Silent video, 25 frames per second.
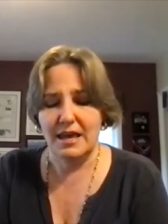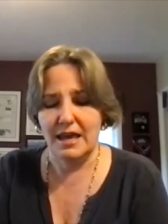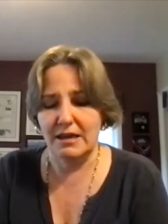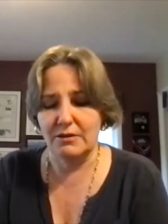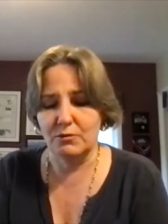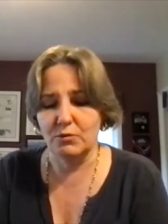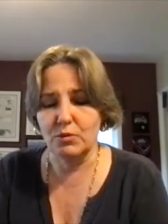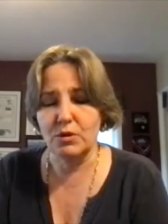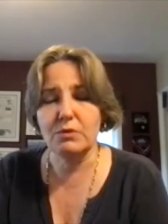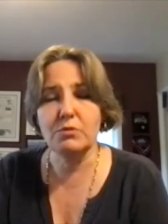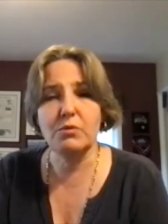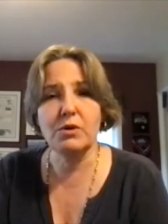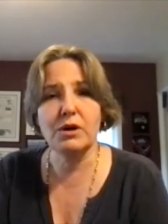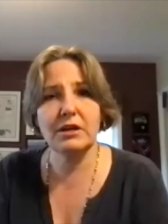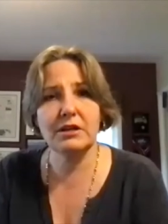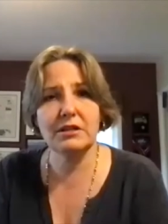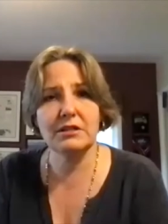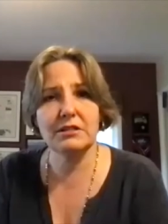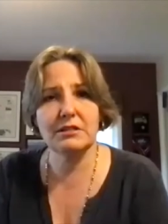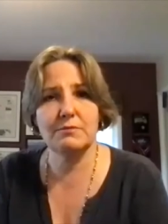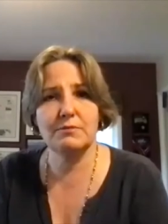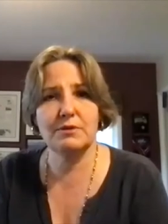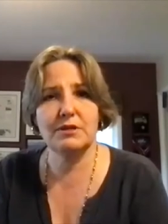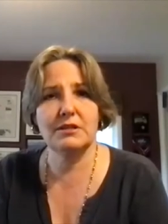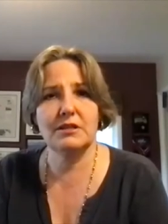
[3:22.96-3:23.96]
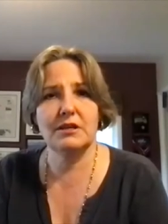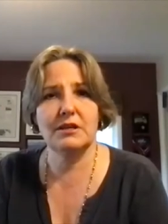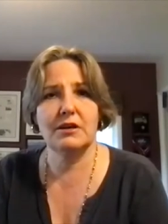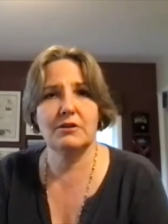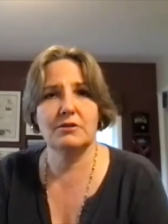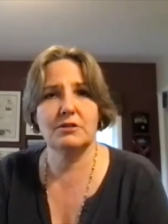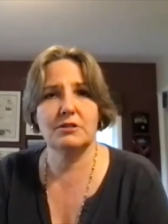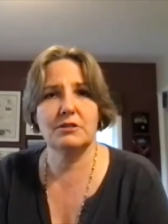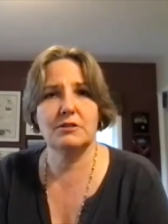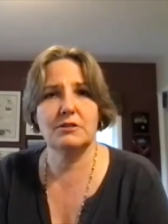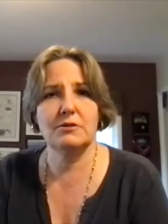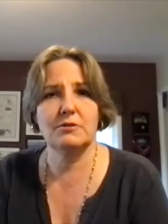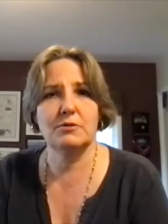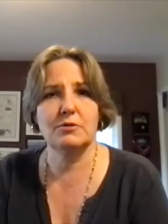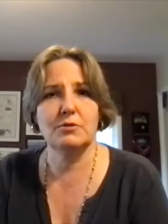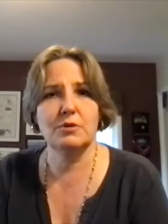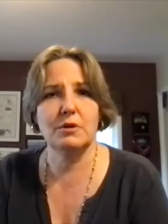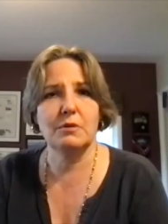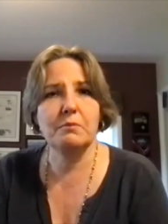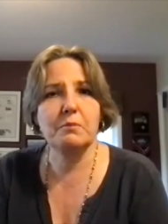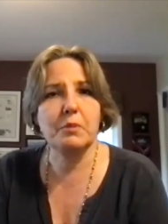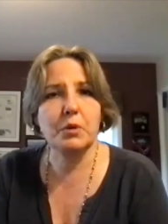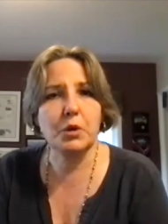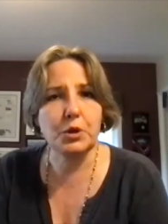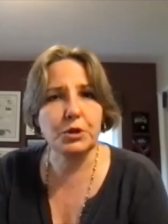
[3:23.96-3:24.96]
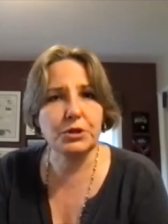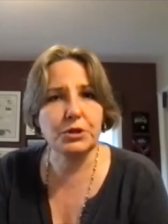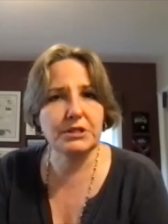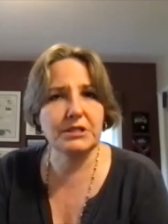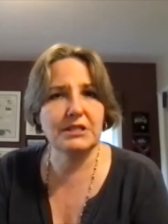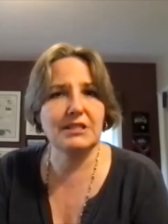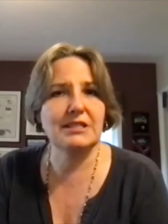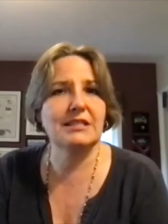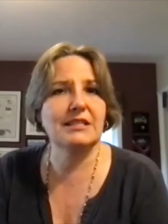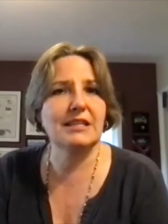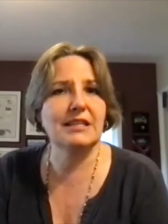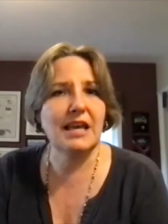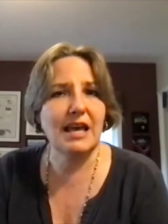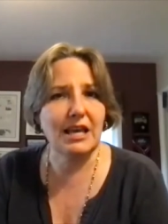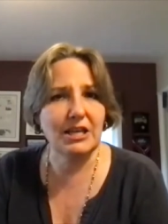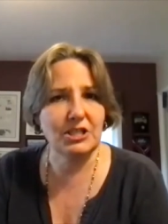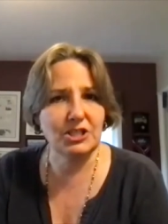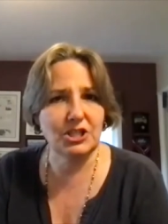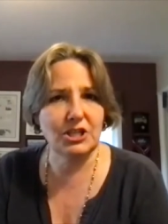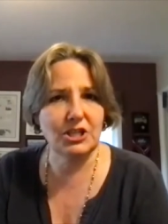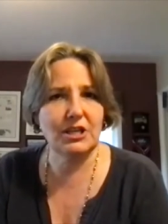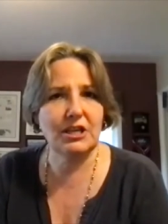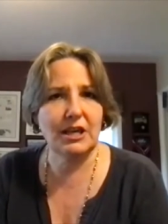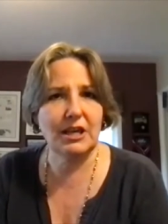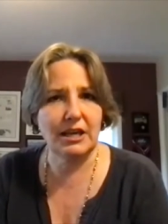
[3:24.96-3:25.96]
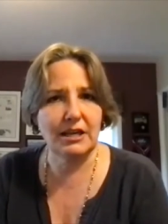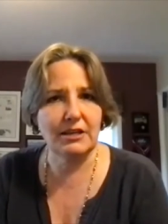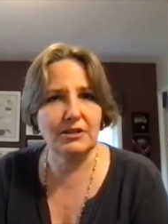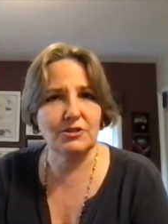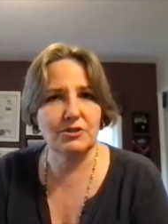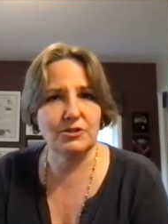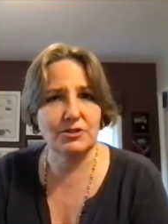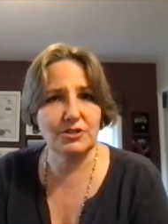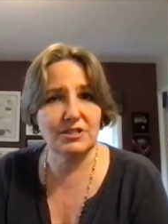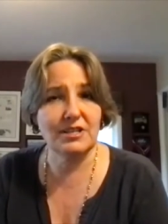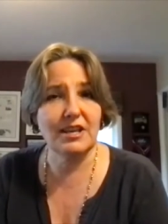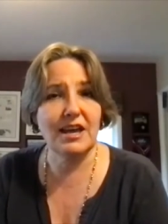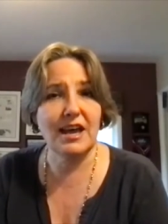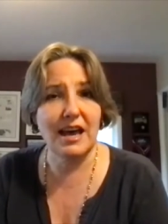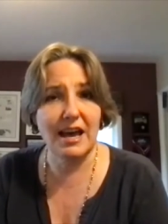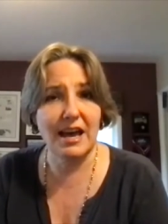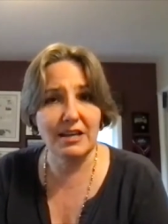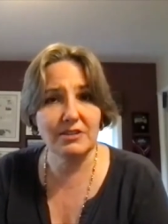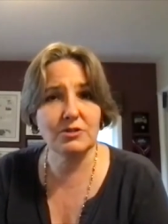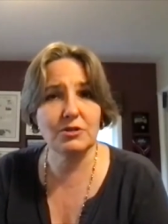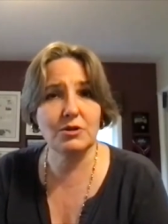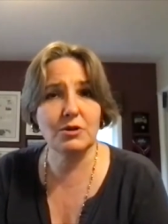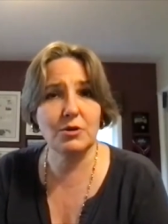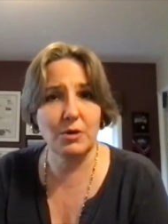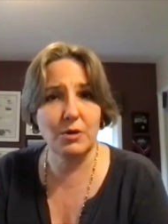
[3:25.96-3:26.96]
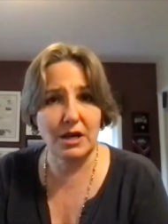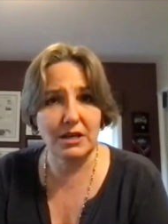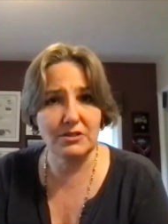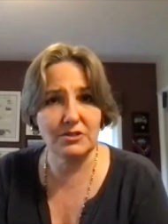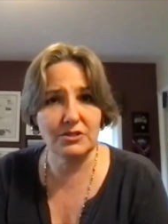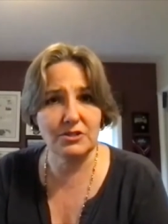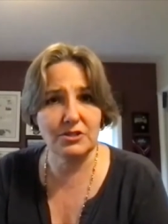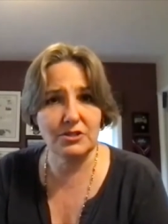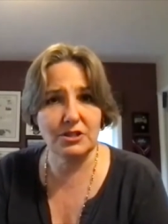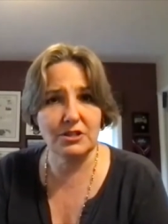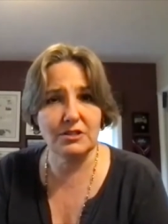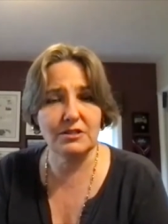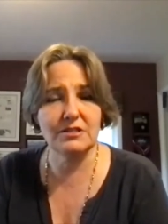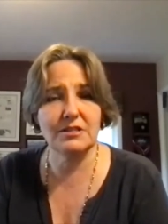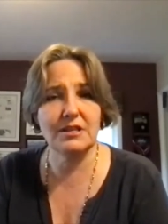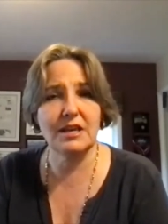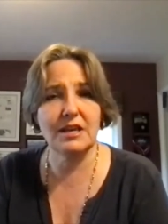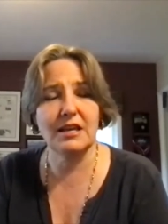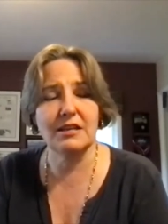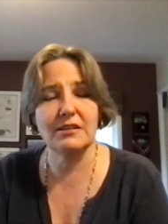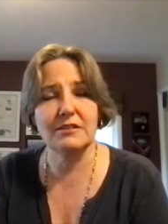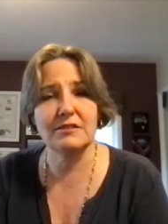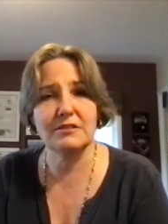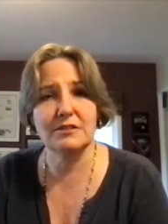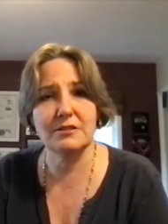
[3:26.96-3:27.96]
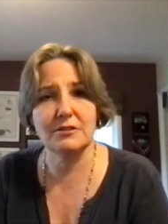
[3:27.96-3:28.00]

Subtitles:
And we wanted to be there to embolden educators to ask questions and